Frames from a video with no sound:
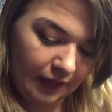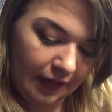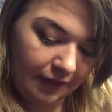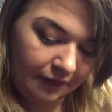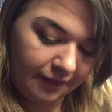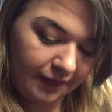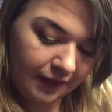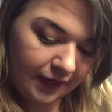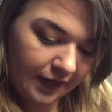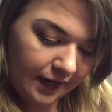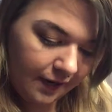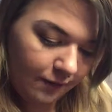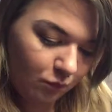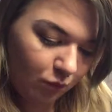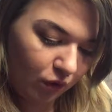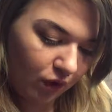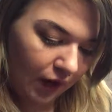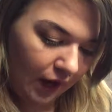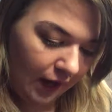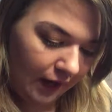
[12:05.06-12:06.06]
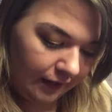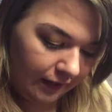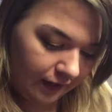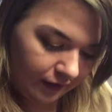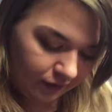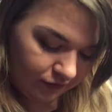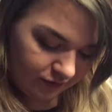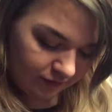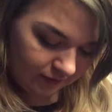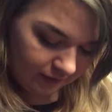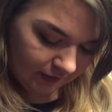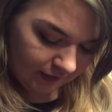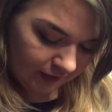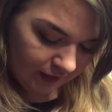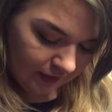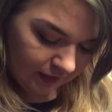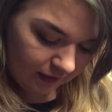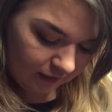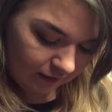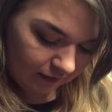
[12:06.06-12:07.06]
I think I have more highlighters than like
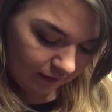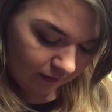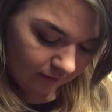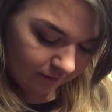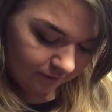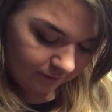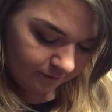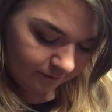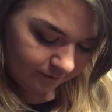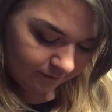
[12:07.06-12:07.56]
anything.